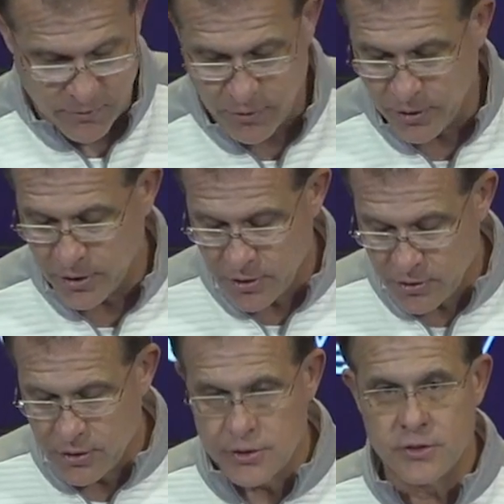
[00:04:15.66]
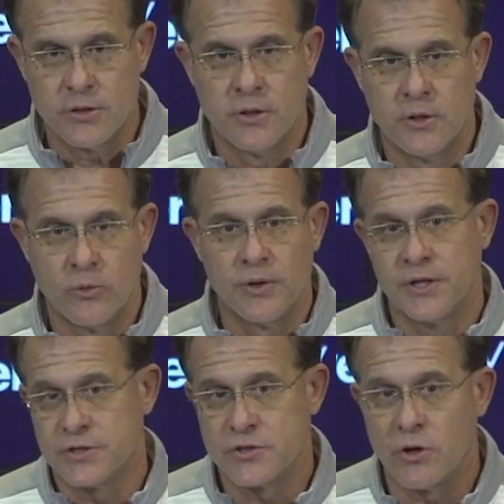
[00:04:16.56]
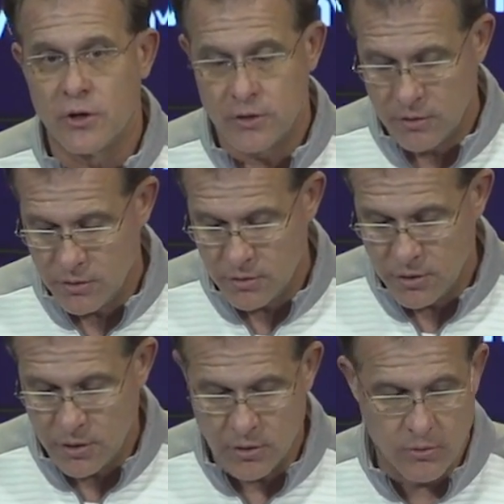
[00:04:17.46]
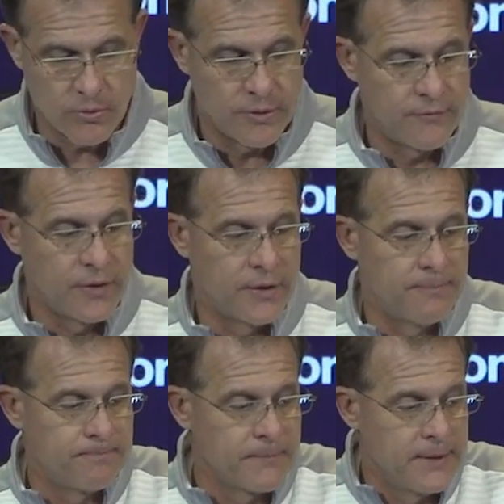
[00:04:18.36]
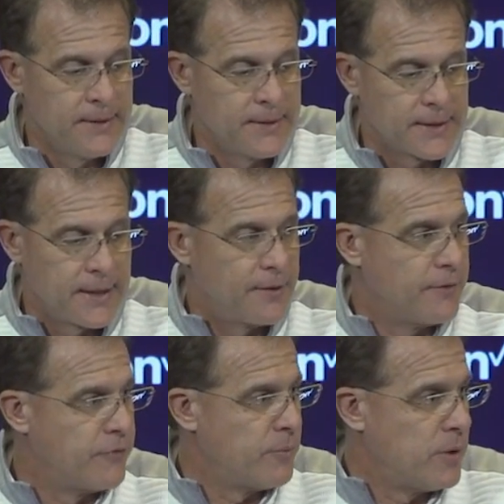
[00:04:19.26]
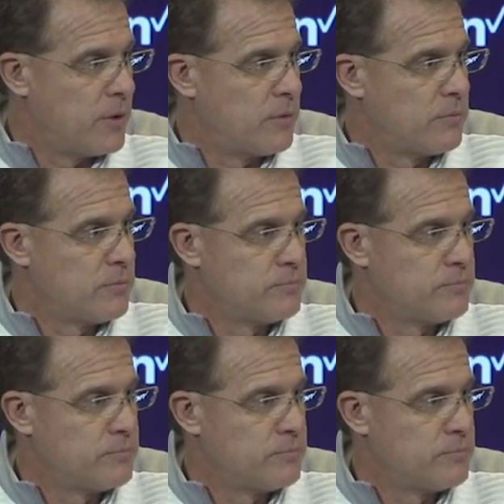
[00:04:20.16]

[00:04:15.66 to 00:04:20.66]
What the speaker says: been real encouraged with his start, of carrying the football.